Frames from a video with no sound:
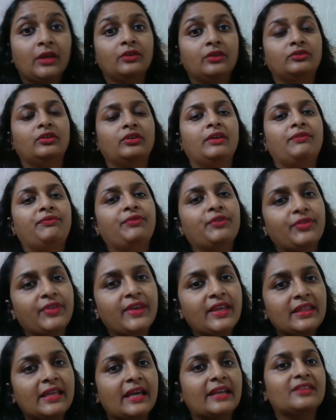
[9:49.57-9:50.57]
So if you
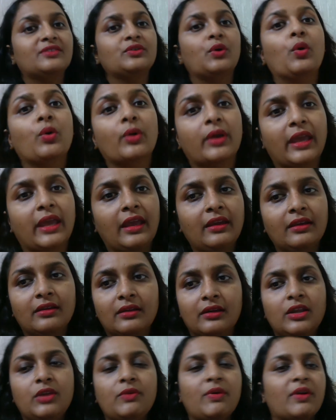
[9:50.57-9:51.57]
think that is okay,
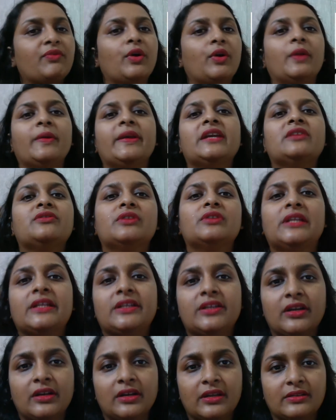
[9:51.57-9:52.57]
you are following
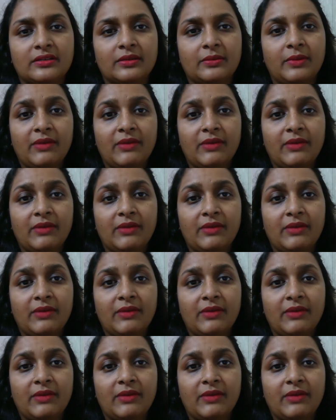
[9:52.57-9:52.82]
utilitarianism.